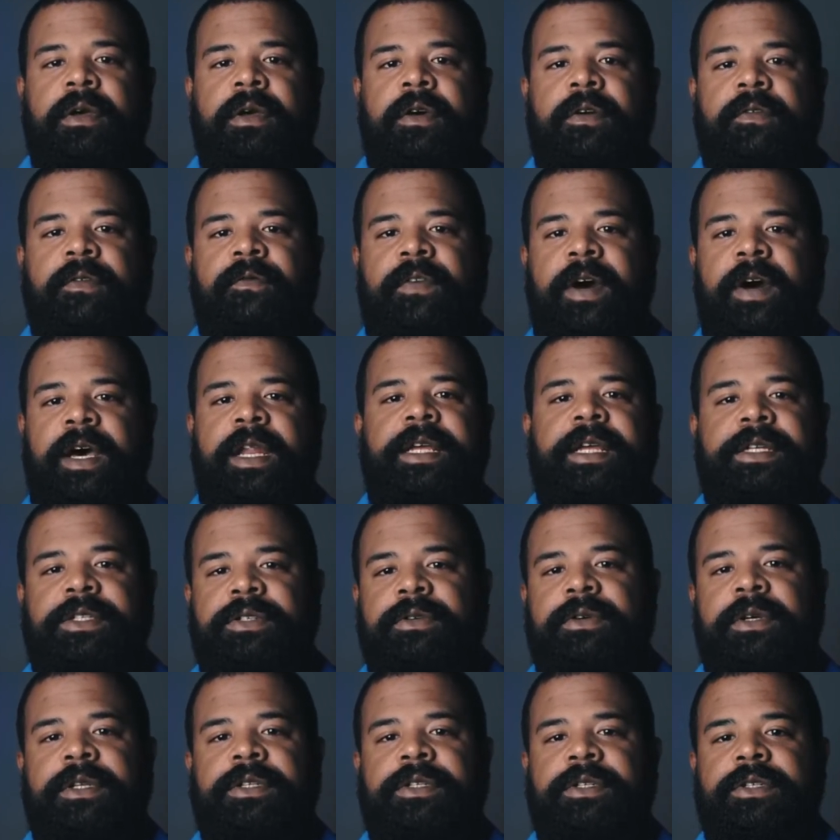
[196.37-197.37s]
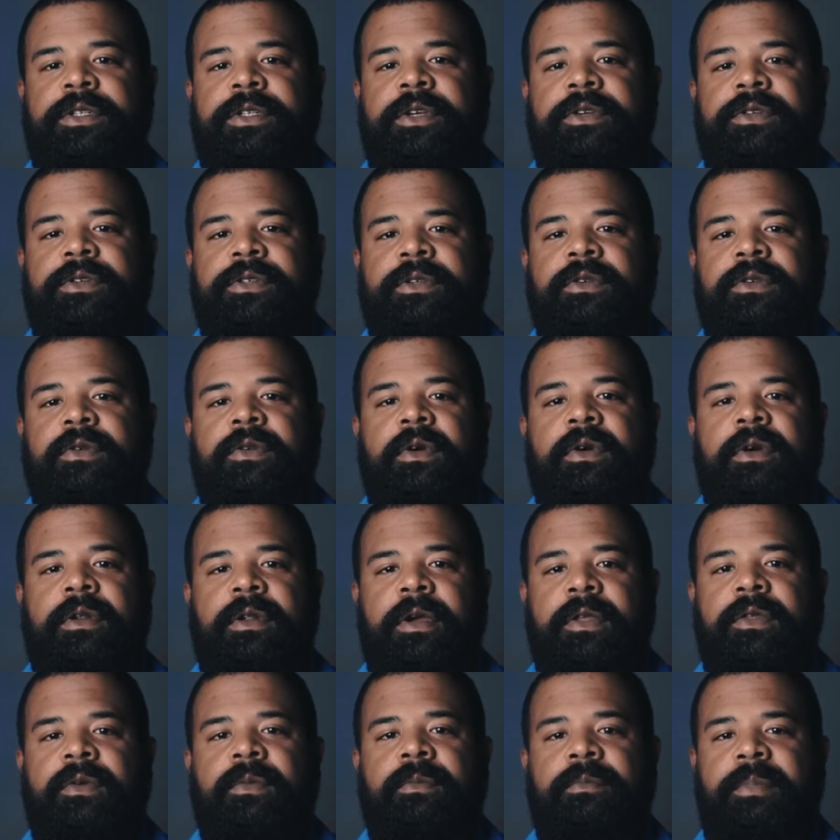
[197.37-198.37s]
financial institution or
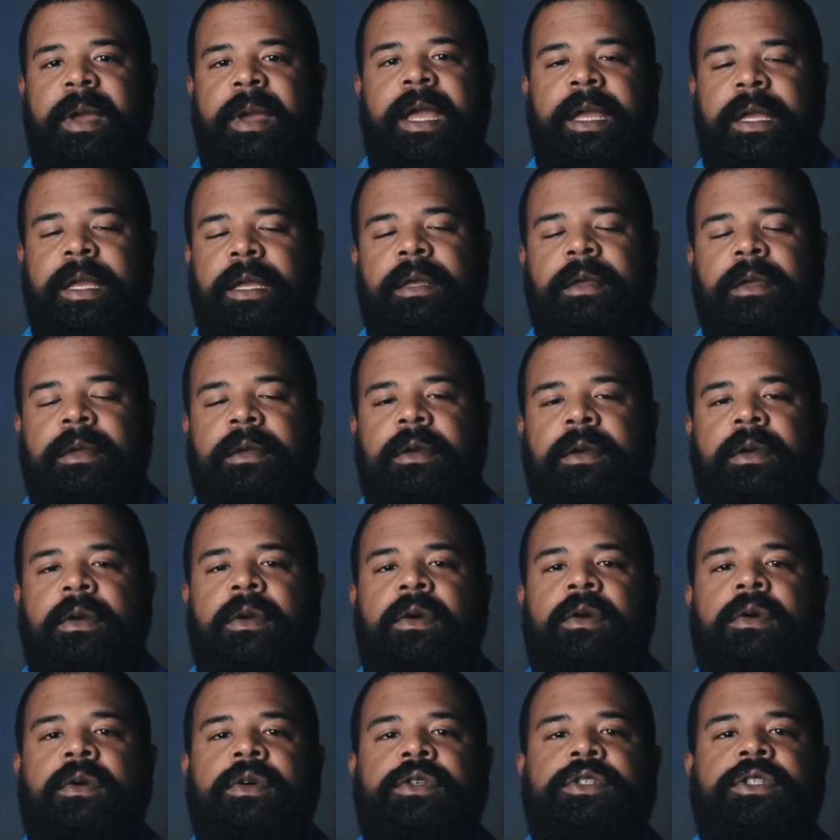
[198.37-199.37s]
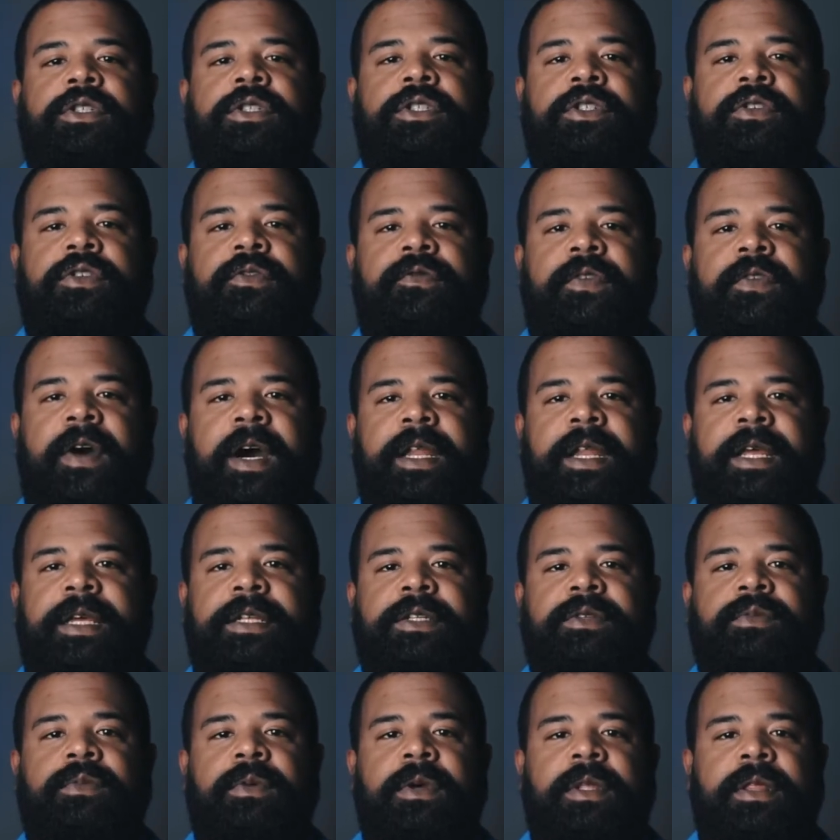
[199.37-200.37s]
another bank, or should you
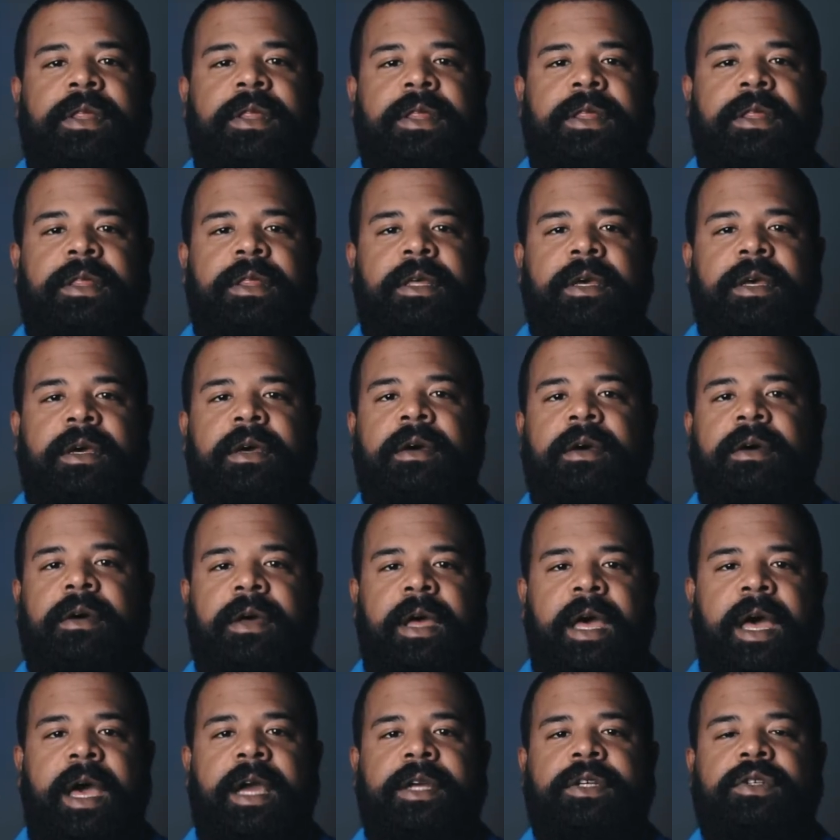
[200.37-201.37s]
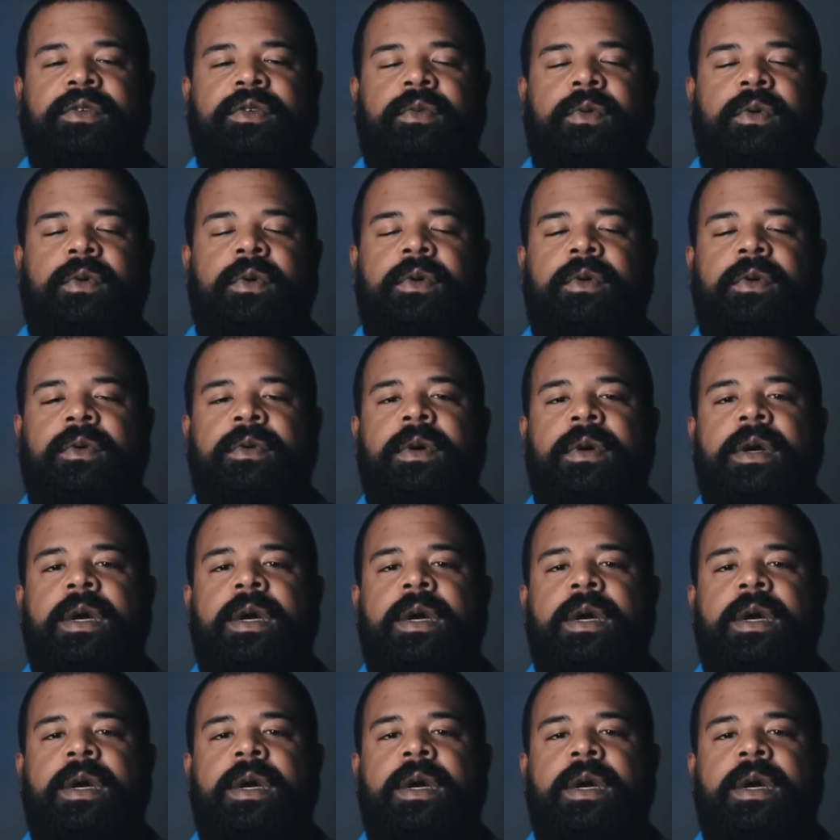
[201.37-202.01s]
finance with the actual